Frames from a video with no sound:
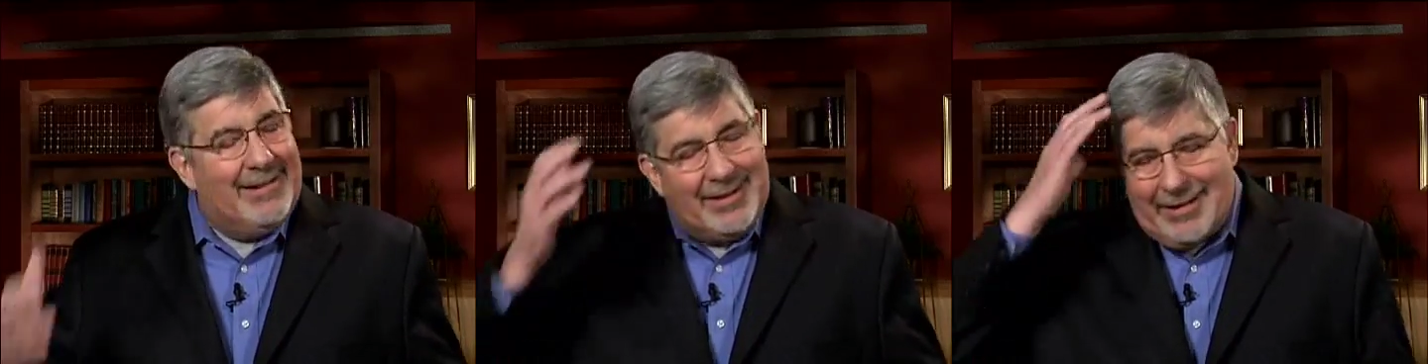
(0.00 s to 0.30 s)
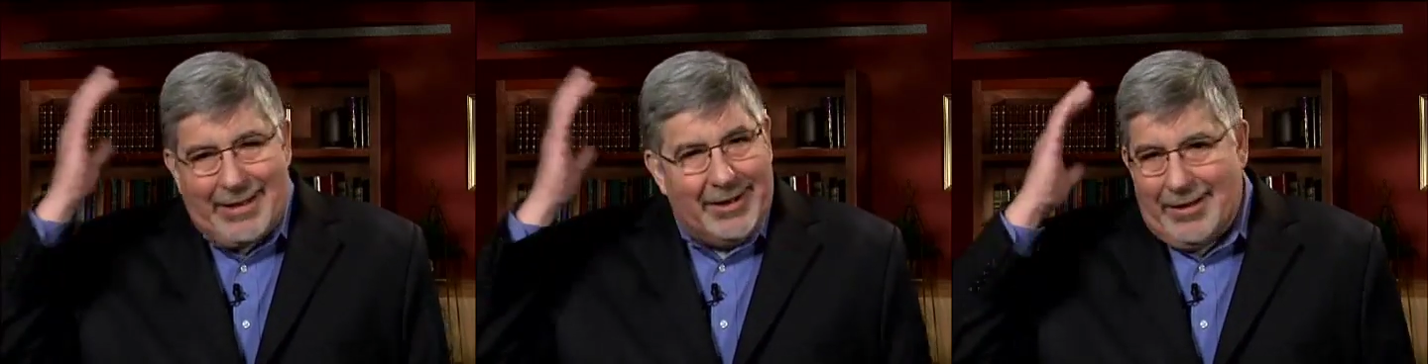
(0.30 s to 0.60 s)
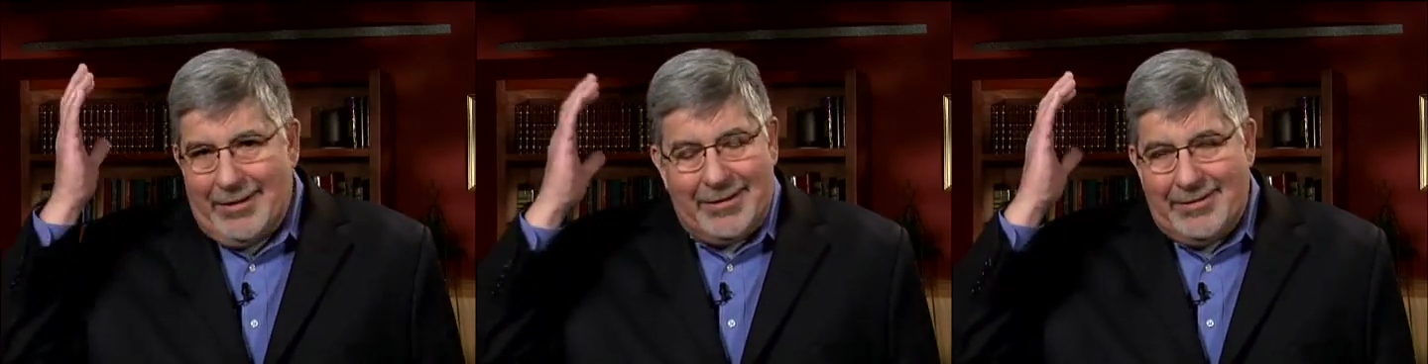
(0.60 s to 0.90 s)
a
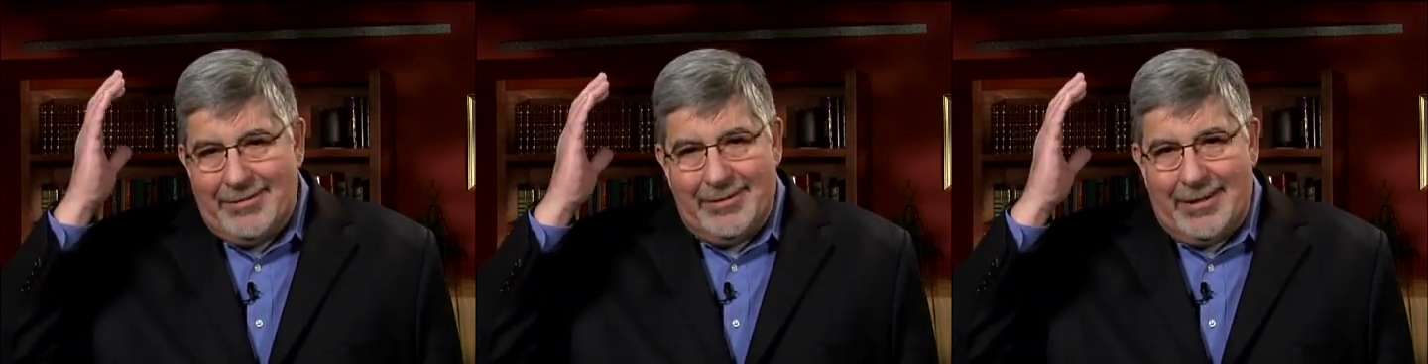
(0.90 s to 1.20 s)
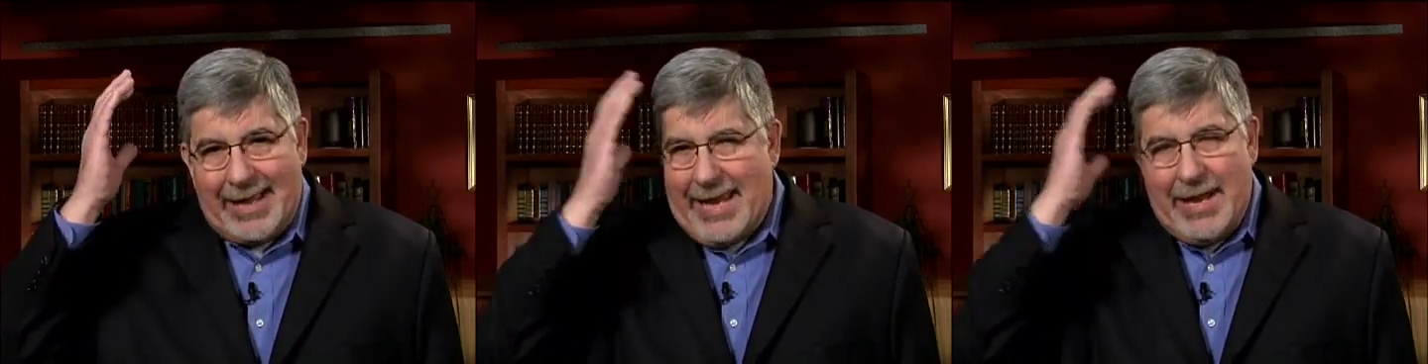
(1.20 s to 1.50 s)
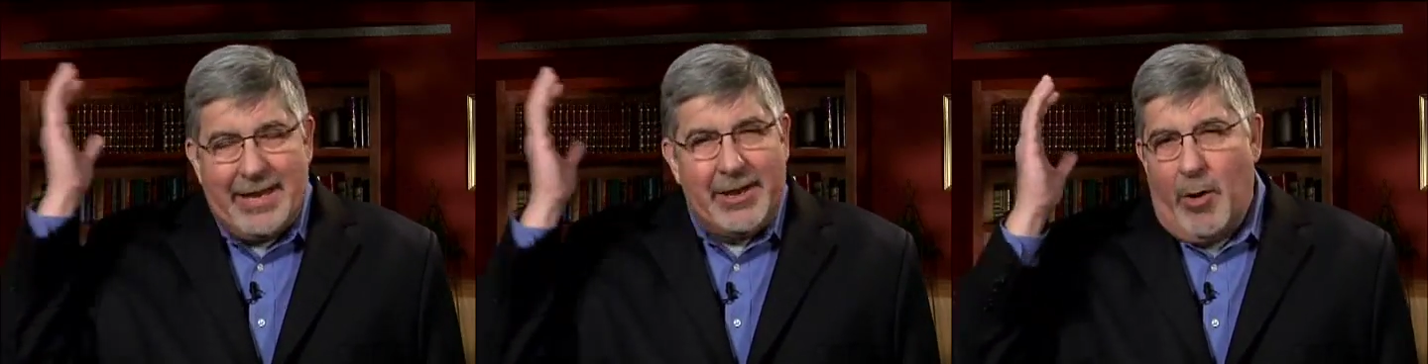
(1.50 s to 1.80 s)
little like he
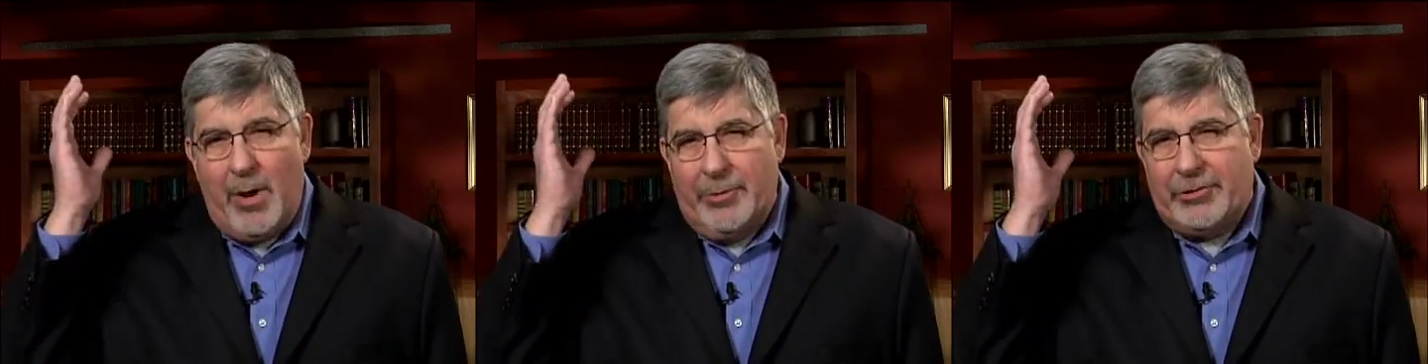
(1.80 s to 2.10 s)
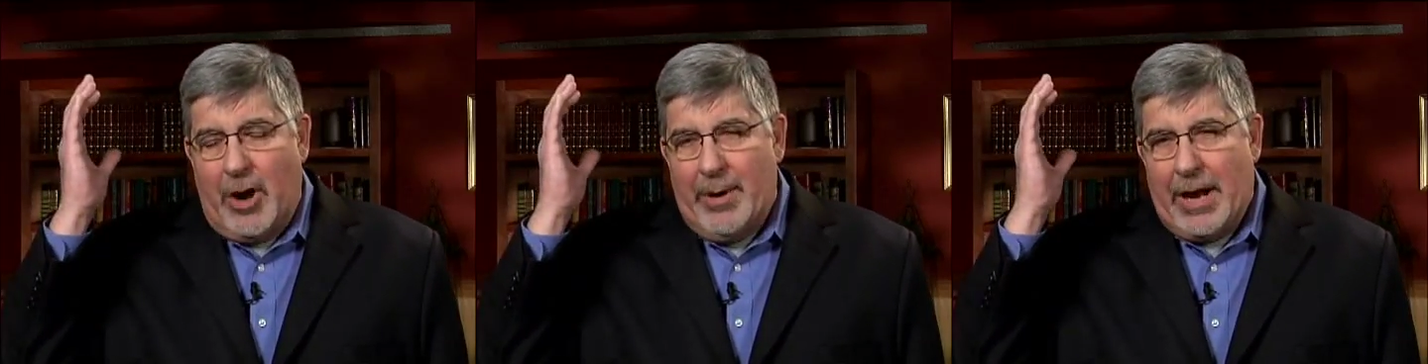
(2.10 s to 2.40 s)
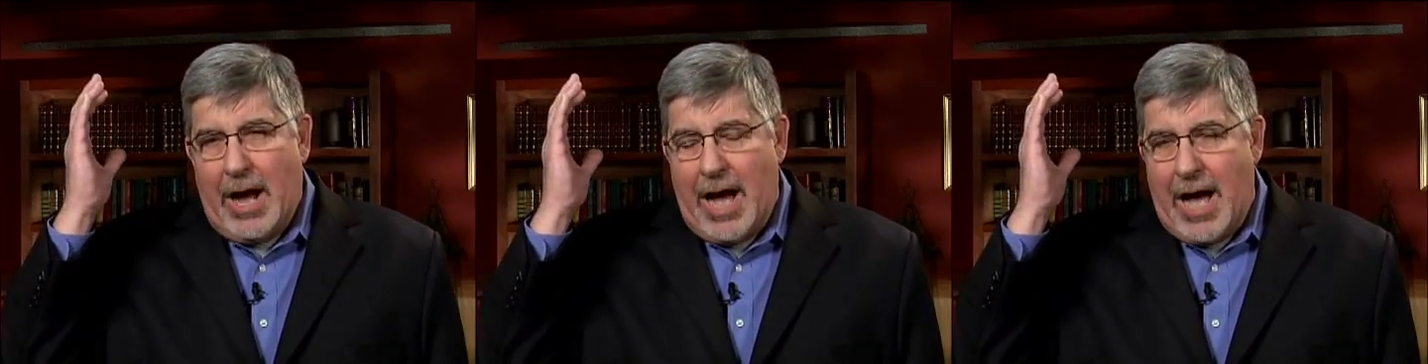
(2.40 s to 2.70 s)
didn't know what was going
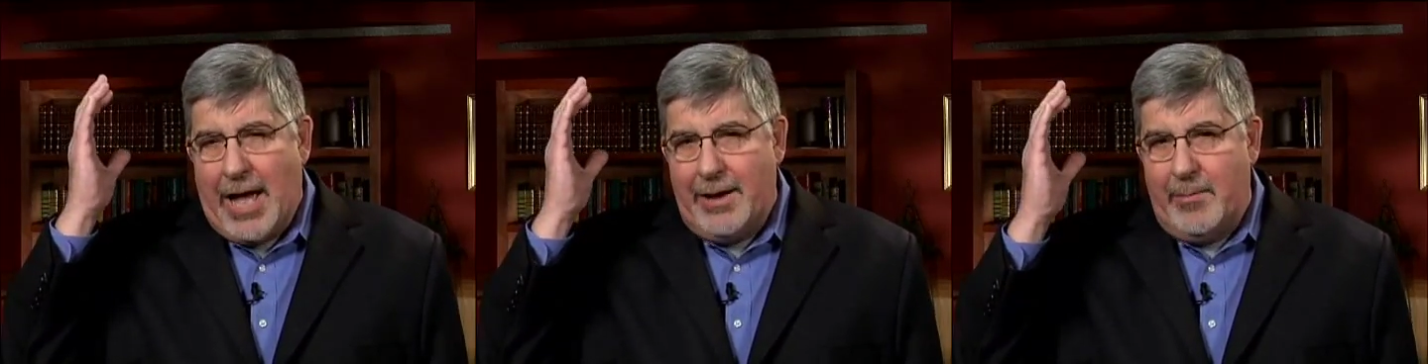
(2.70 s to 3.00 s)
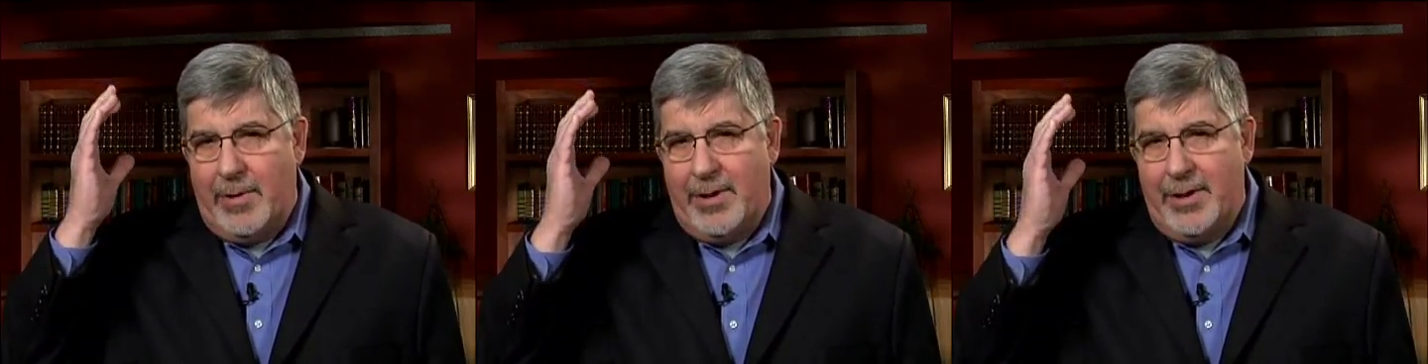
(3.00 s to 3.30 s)
on,